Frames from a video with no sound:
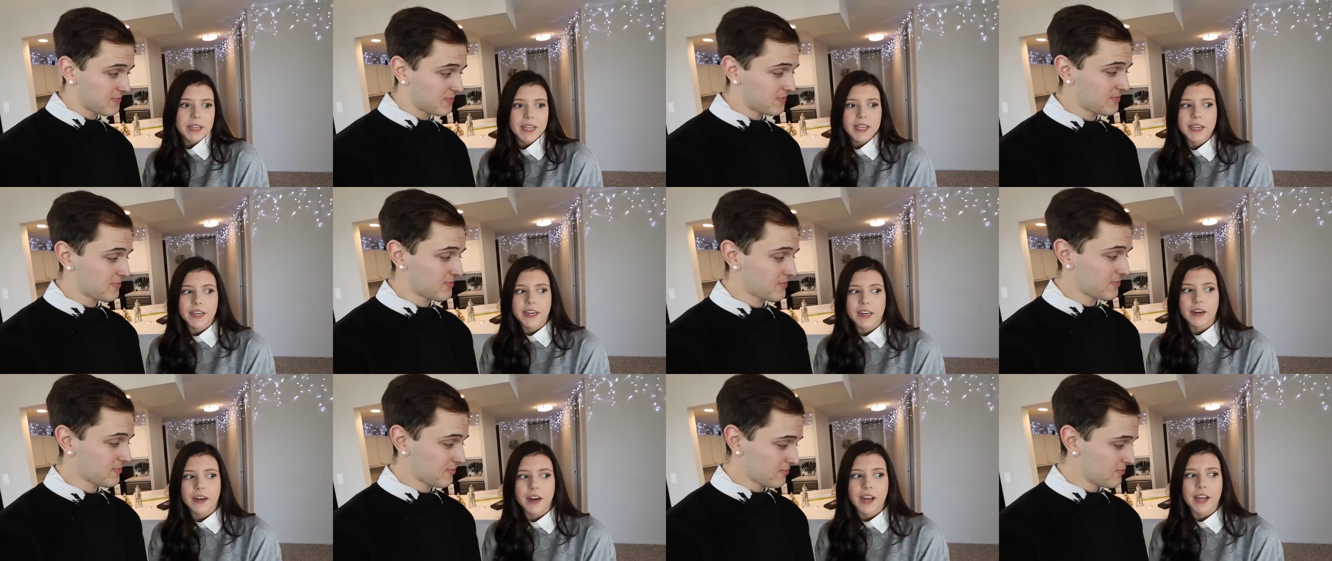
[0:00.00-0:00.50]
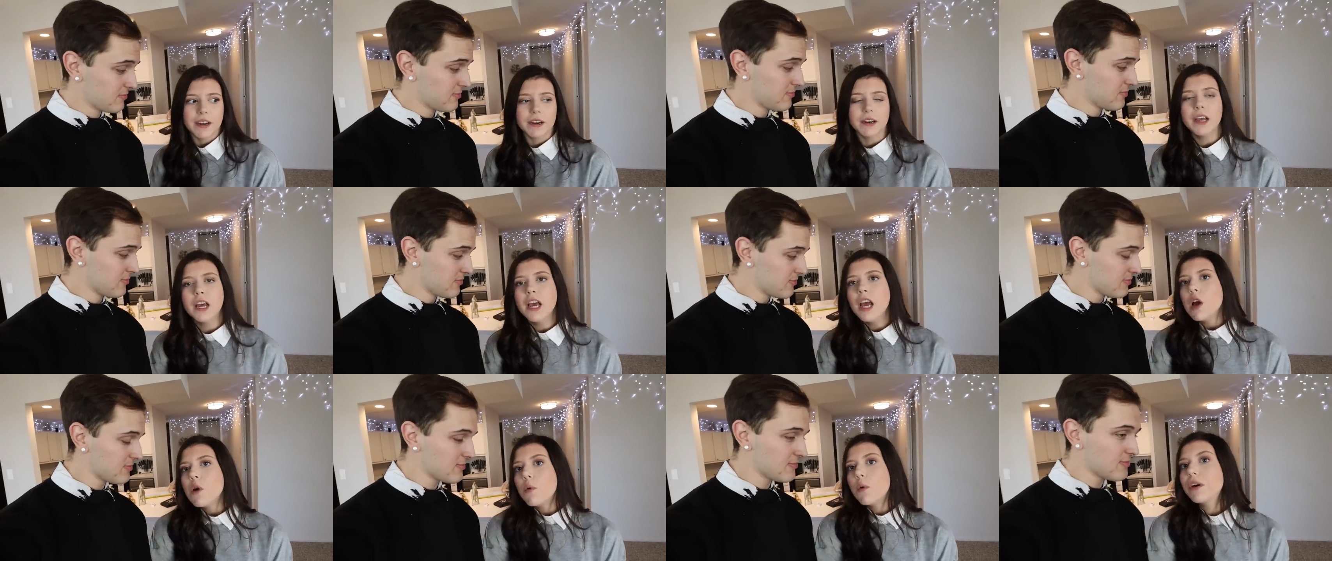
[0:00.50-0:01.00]
Speaker 1: be here and
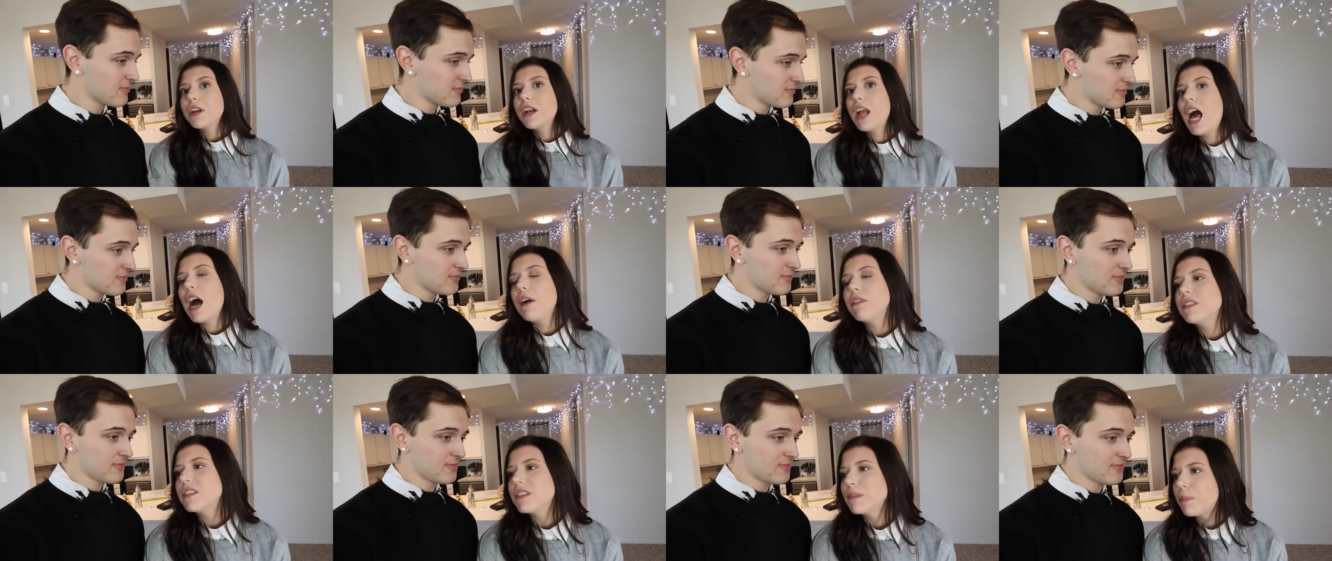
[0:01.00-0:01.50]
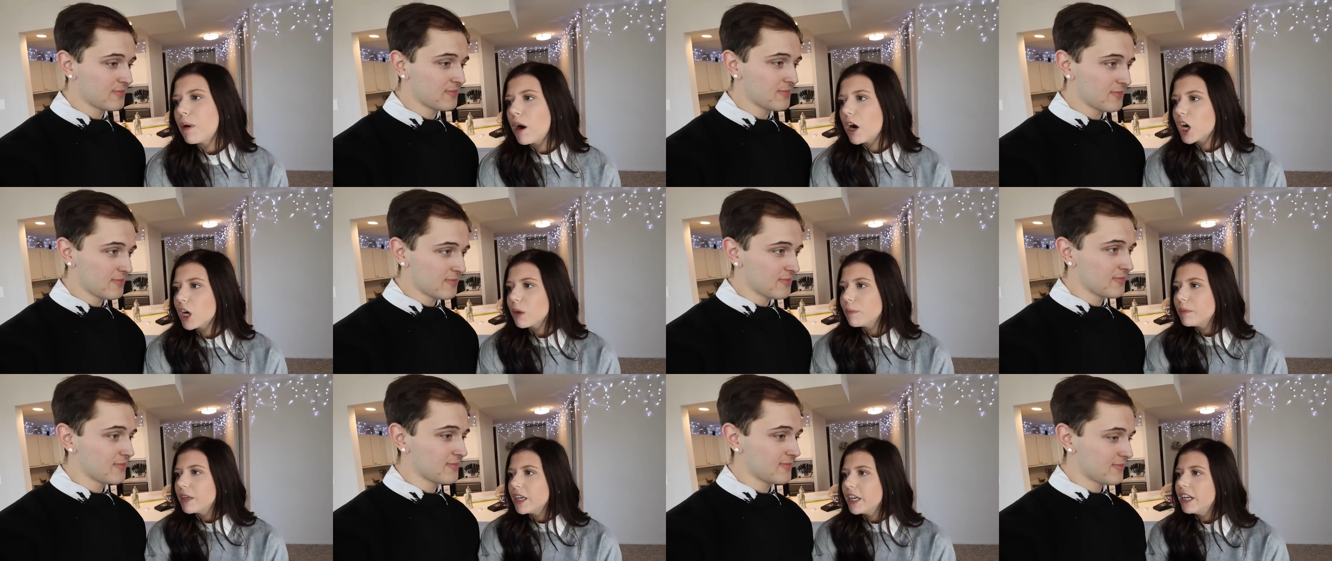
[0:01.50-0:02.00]
mm -hmm. we wouldn't have this
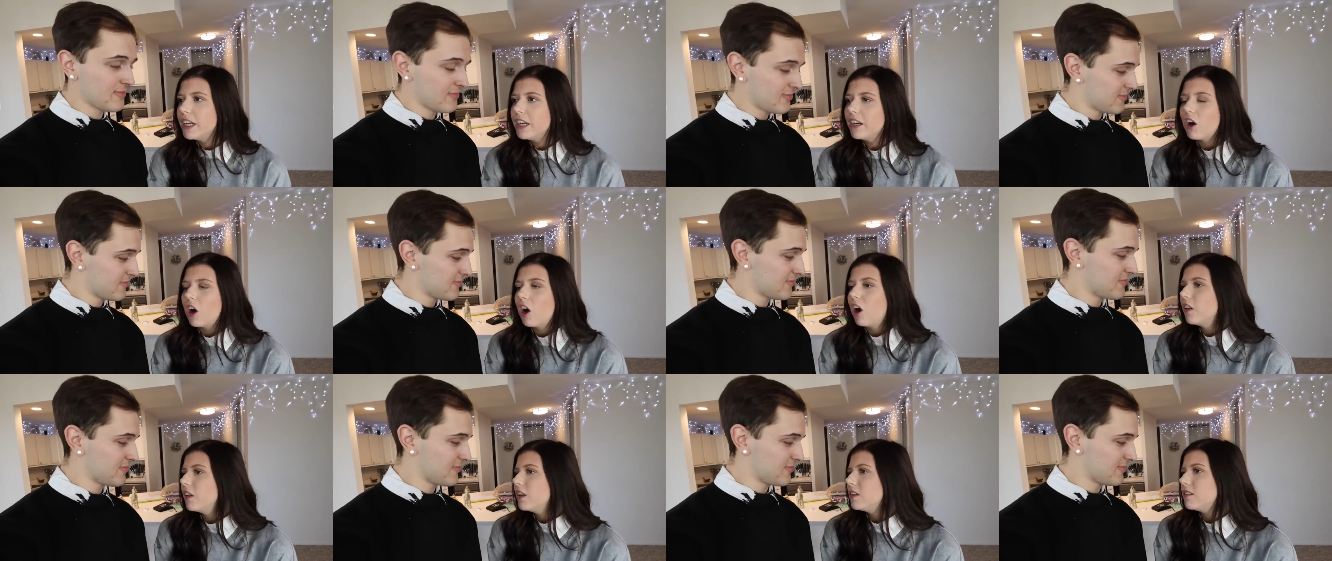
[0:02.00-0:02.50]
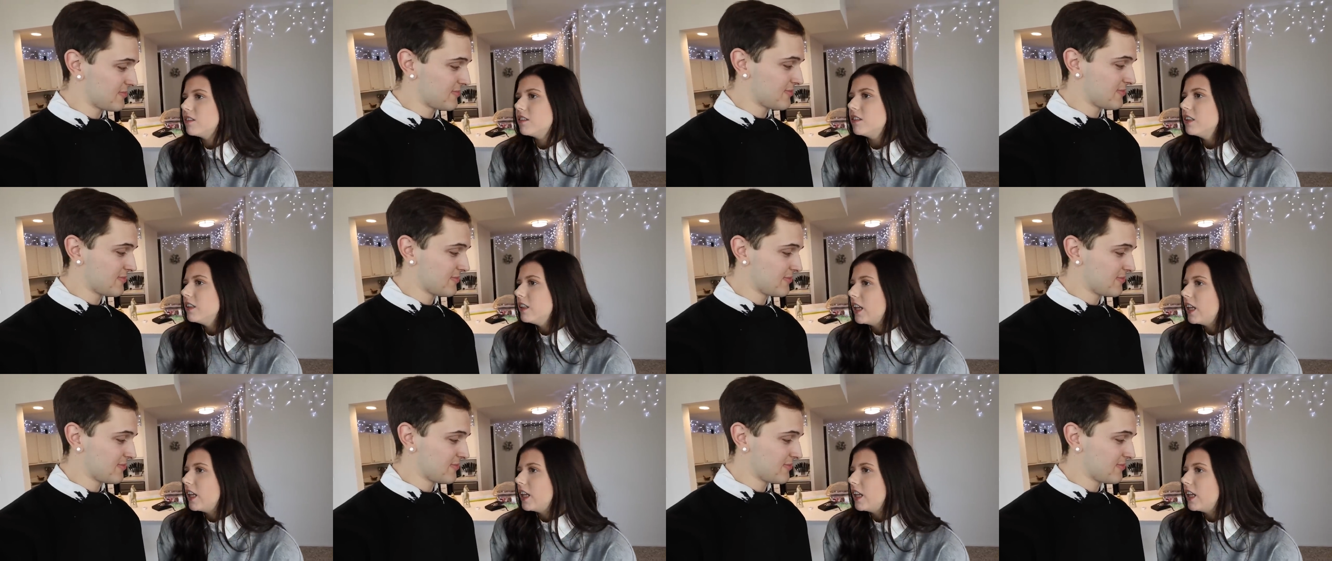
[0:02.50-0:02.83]
apartment and all this